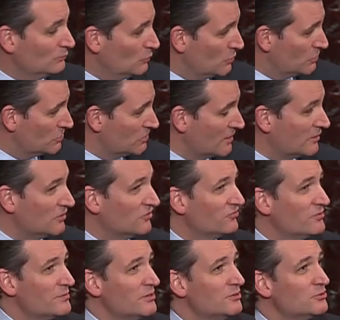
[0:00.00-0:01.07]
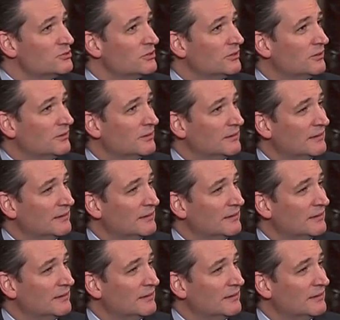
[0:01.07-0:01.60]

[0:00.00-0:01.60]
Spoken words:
with the senator from Utah at